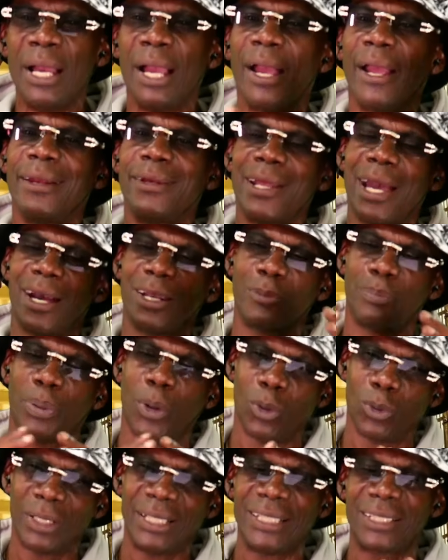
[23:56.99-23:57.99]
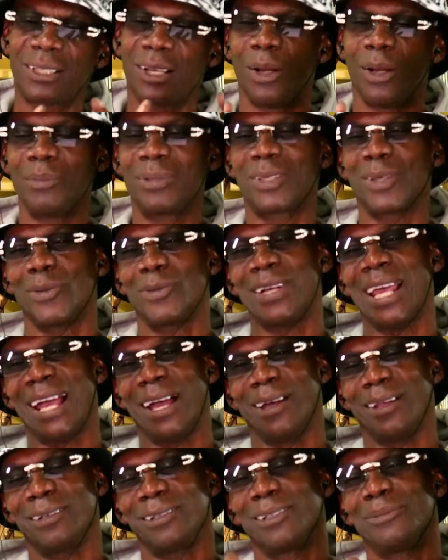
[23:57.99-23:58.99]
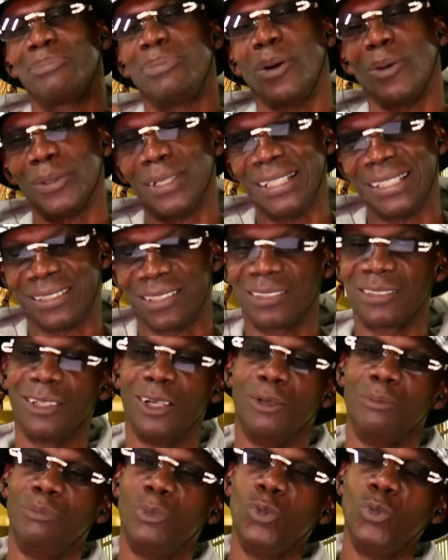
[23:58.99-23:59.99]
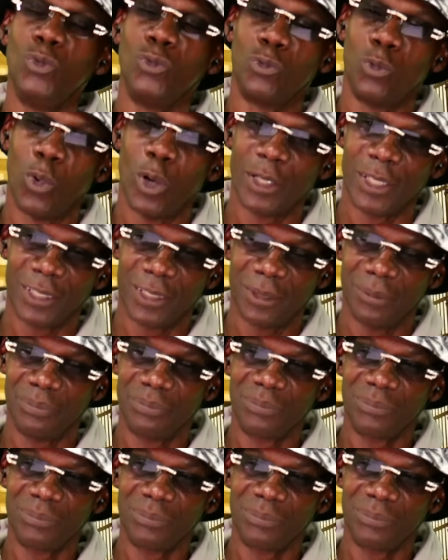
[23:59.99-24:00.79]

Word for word: And now the police come, so now the police is gonna move one of them.